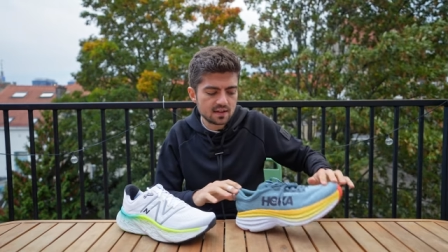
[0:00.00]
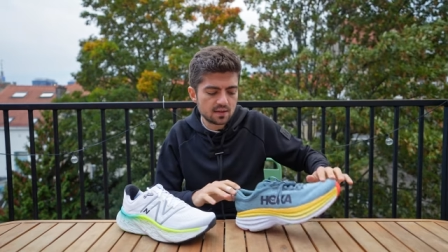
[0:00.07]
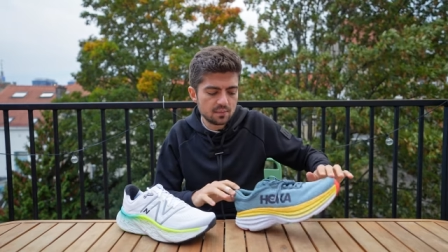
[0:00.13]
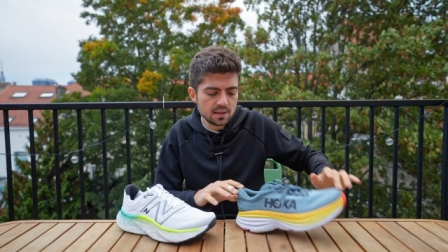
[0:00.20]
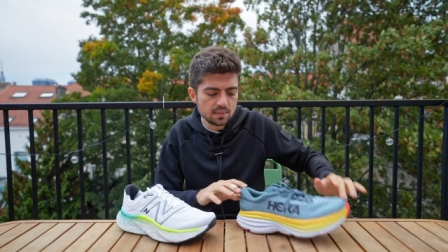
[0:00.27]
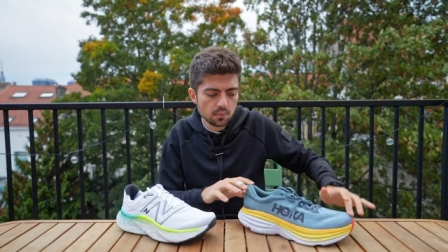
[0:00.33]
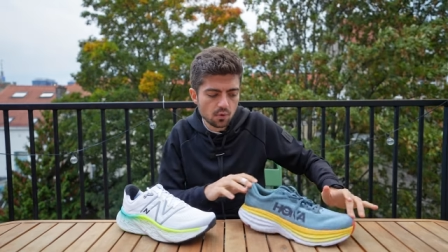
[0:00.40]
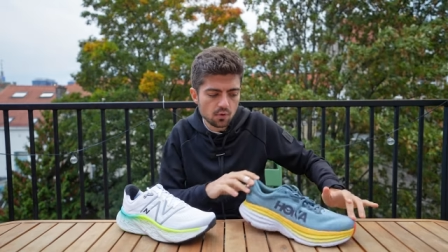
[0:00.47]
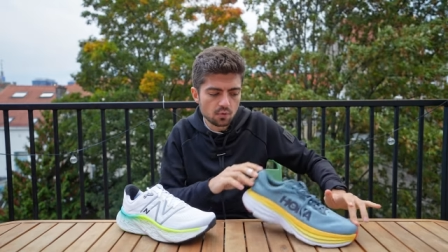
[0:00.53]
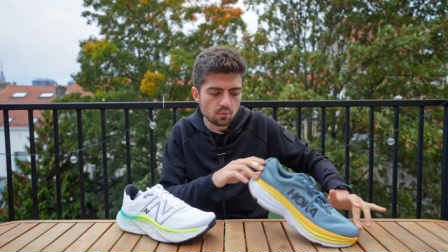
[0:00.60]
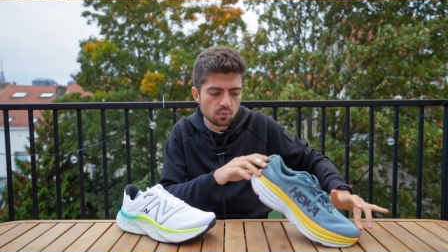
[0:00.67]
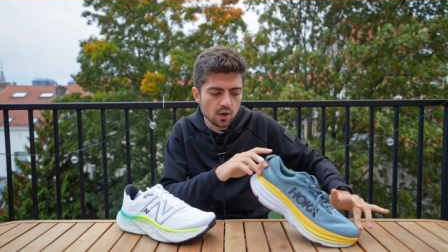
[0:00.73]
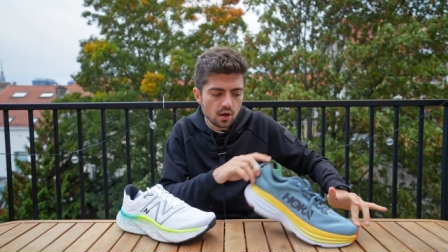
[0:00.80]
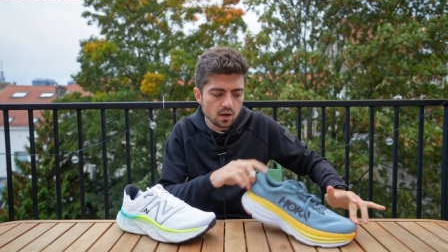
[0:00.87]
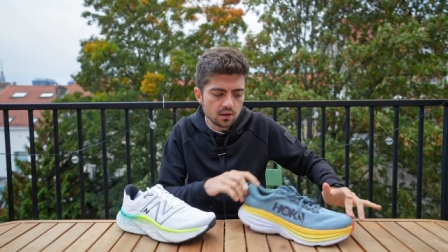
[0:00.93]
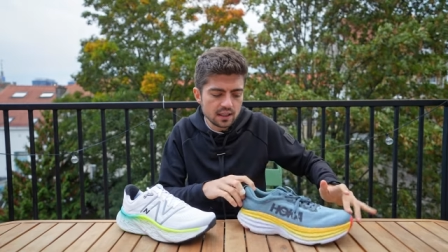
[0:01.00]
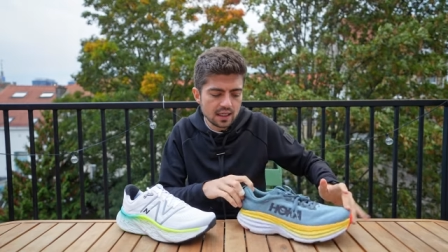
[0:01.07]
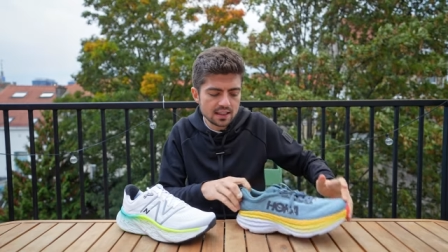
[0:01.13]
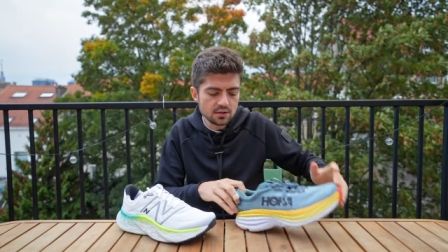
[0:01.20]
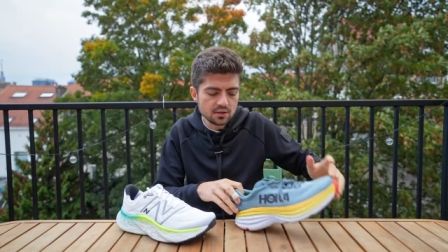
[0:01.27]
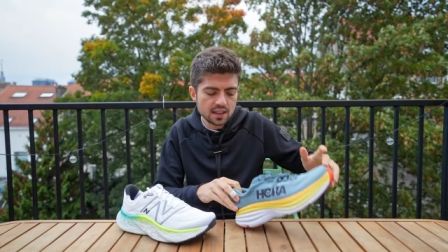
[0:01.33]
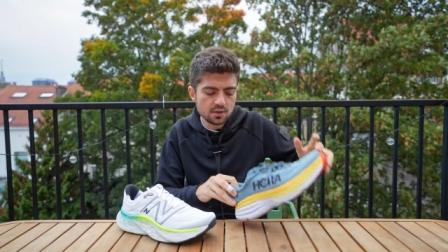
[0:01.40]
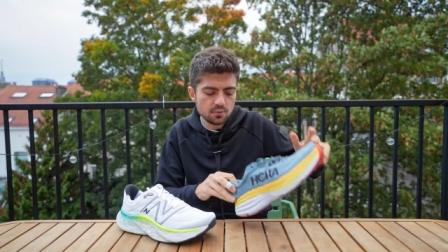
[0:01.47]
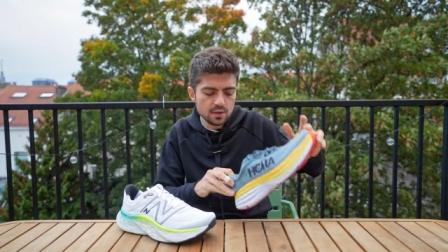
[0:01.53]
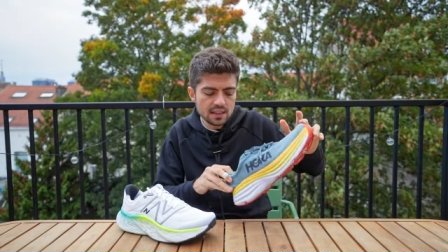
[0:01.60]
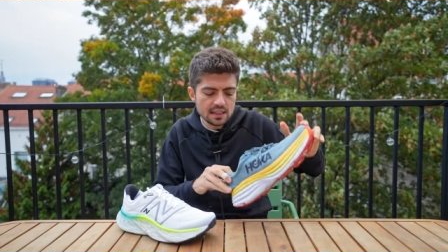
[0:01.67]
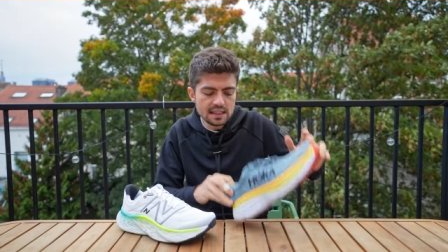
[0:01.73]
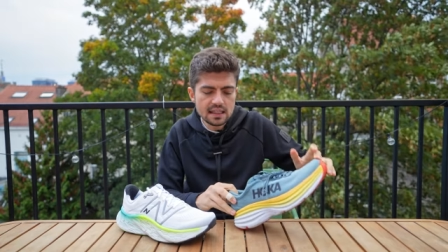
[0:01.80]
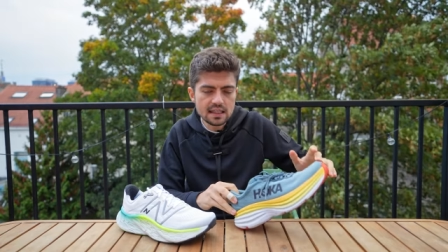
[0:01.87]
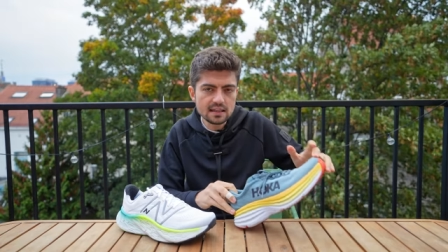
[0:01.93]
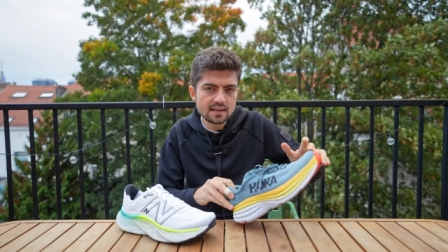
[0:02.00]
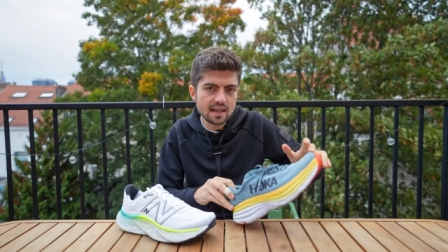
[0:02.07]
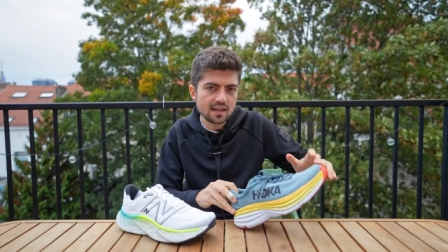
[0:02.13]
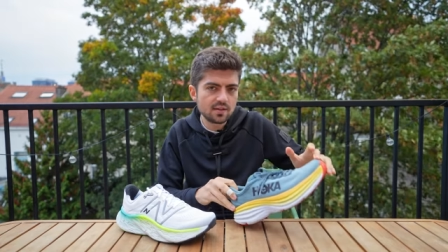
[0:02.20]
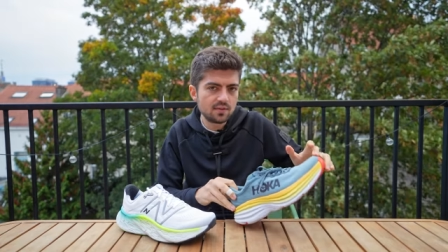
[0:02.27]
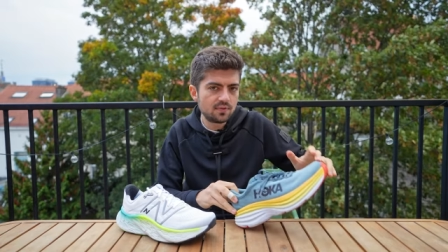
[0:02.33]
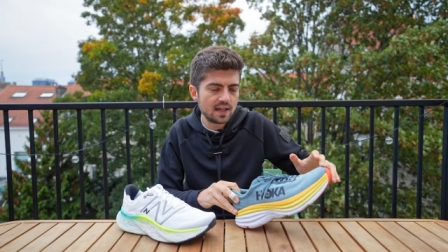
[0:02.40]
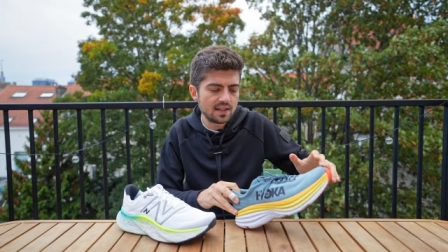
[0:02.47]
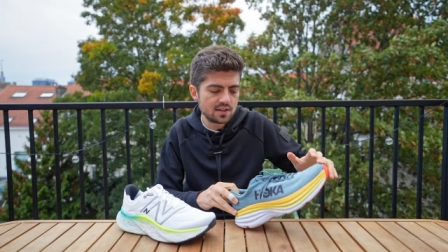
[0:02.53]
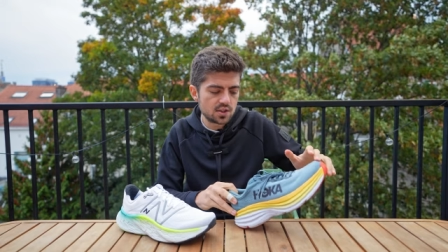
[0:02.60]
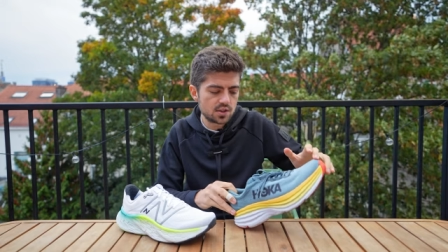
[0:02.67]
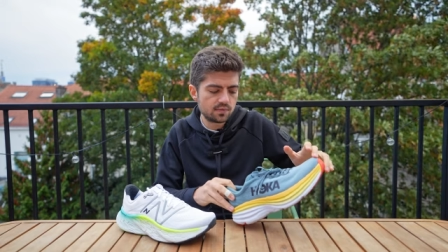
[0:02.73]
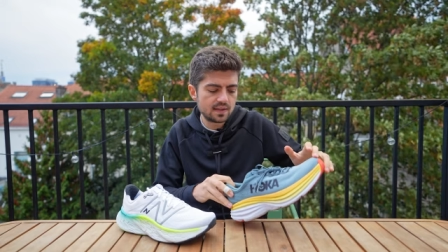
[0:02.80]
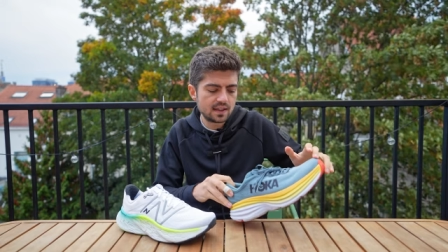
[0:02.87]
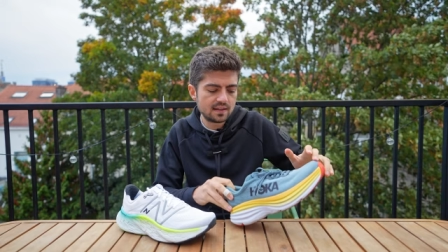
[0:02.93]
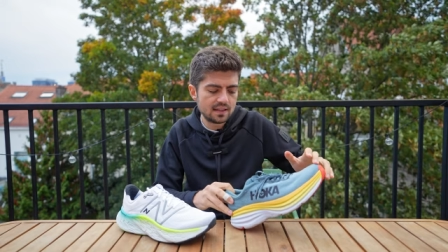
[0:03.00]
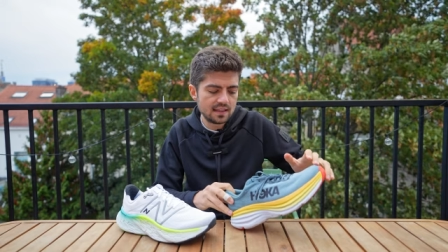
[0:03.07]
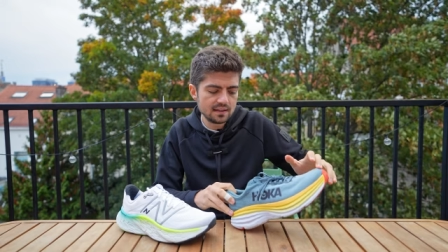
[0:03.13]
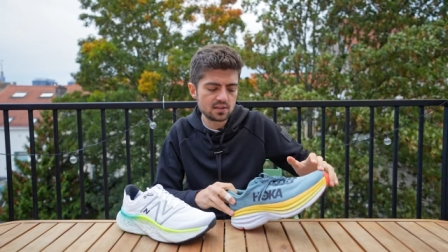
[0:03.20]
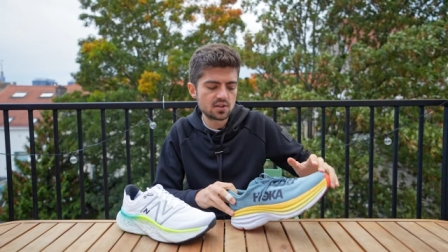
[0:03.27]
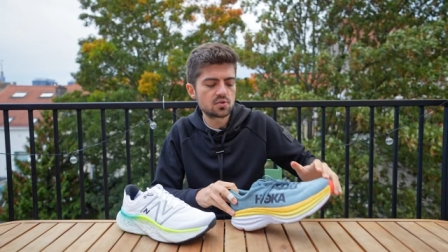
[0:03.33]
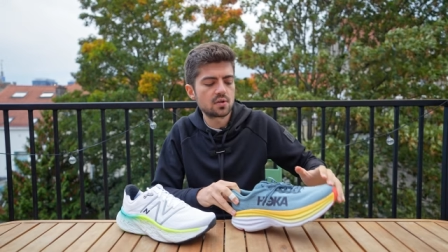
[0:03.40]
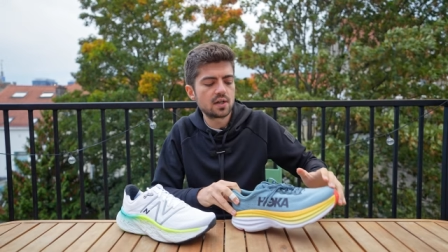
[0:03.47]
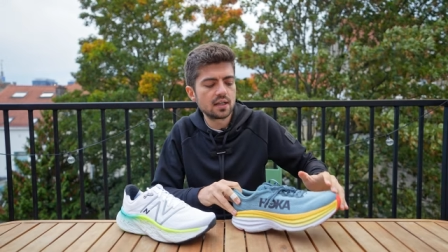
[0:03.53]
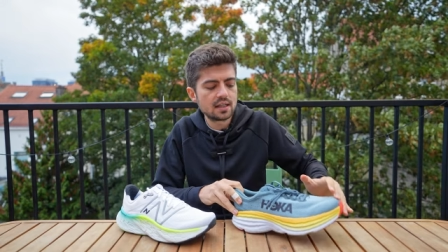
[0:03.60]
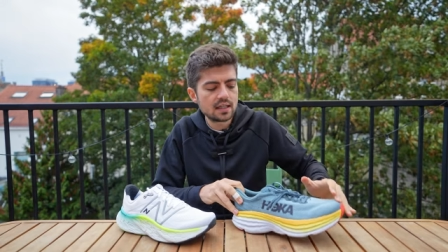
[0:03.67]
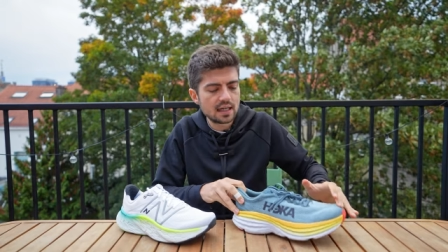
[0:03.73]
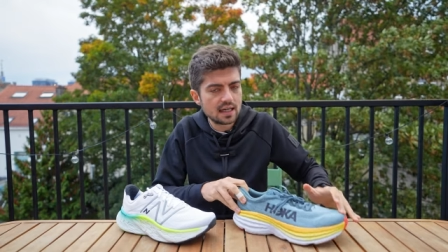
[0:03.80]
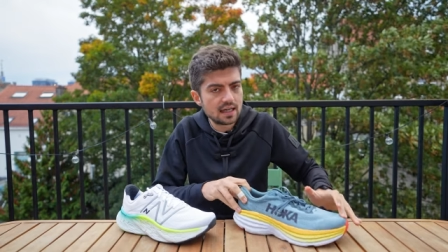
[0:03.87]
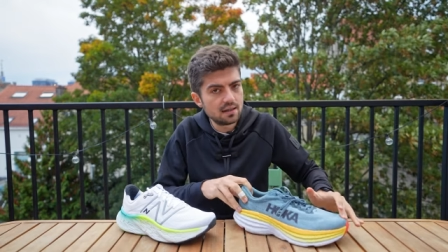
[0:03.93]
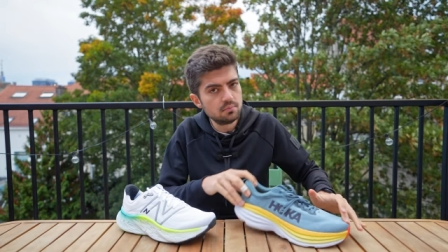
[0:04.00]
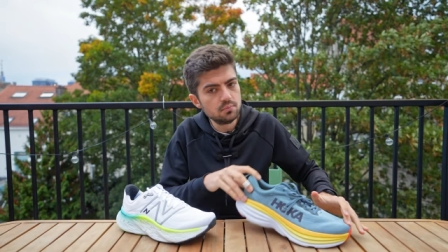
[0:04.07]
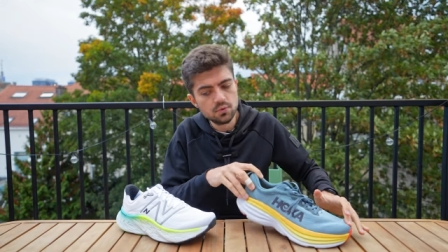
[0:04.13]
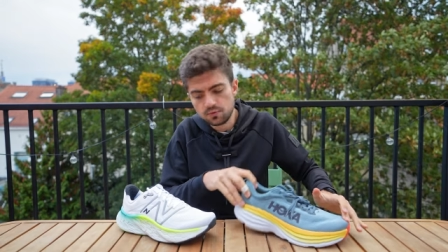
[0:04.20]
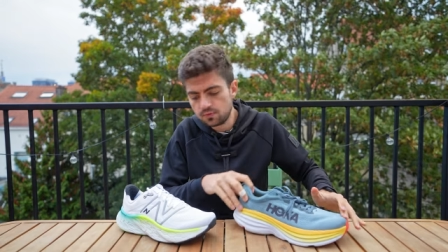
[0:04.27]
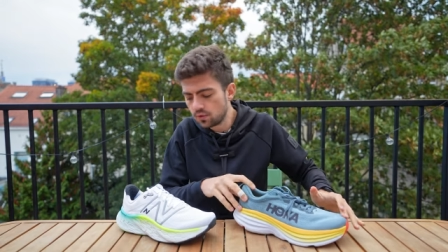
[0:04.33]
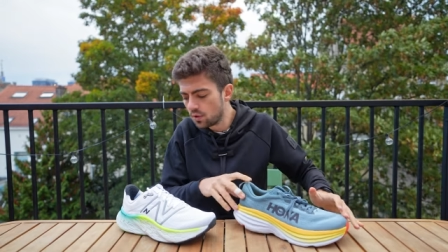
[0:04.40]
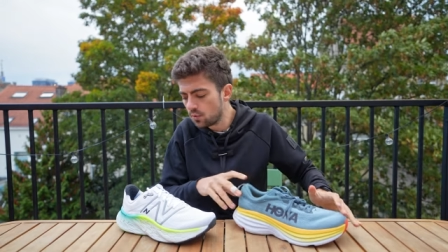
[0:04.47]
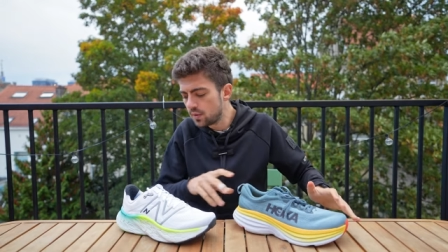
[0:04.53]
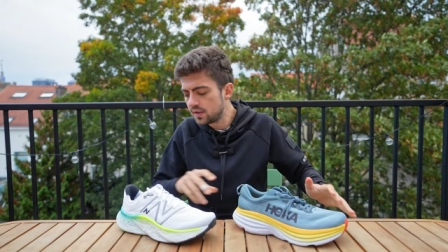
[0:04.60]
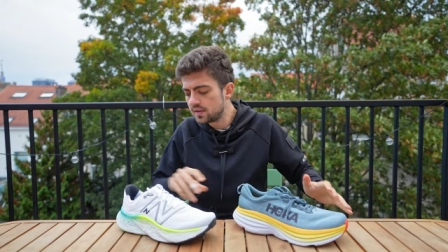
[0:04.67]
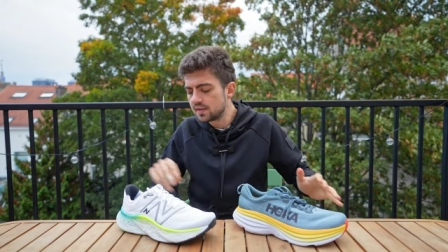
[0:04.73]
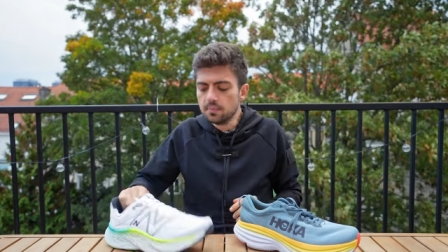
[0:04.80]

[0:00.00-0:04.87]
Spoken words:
a bit more roll, and you can really take advantage of that heel strike and move forward.